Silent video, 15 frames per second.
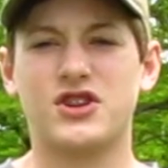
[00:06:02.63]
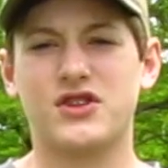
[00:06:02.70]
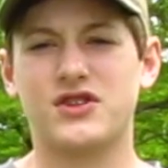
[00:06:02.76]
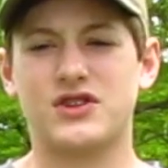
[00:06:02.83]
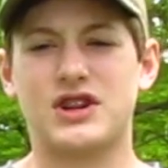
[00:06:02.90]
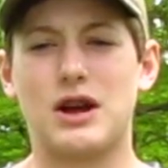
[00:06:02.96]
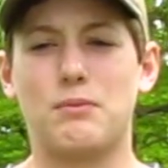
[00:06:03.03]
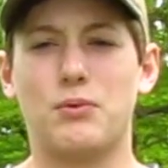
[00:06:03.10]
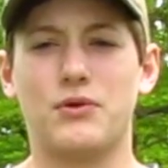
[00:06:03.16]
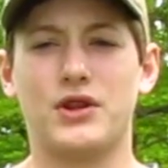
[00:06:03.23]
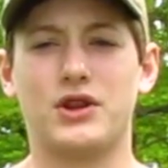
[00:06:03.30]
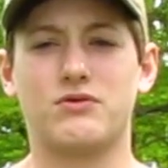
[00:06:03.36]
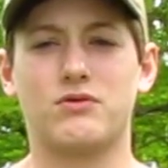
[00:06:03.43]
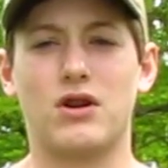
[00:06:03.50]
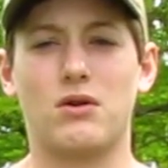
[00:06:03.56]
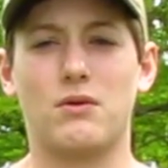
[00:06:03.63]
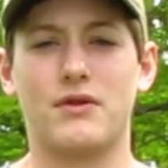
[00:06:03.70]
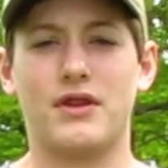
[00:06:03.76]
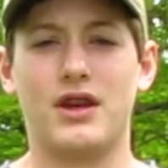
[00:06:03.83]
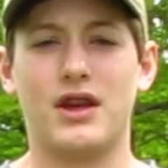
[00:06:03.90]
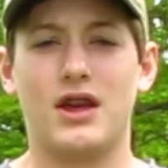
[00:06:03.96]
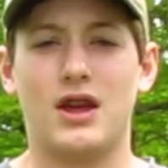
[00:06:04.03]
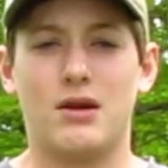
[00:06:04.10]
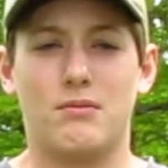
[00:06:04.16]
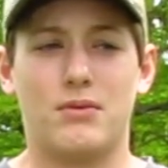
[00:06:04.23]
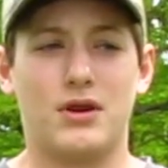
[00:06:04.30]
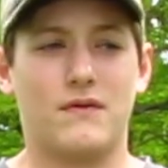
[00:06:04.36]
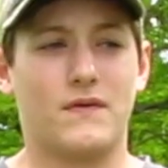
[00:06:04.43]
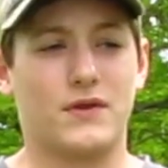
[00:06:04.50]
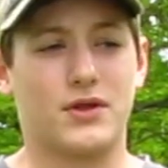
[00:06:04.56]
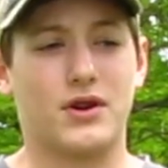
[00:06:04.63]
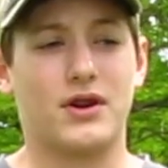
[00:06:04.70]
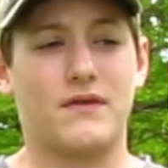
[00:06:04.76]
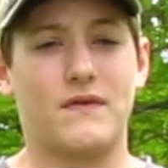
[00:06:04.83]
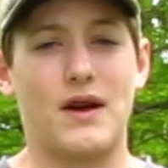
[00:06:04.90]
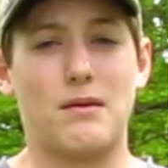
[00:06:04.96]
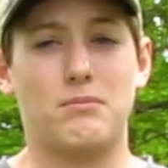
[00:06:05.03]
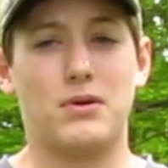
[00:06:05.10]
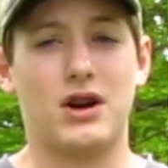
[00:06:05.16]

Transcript: there's a couple things wrong with it, but for 35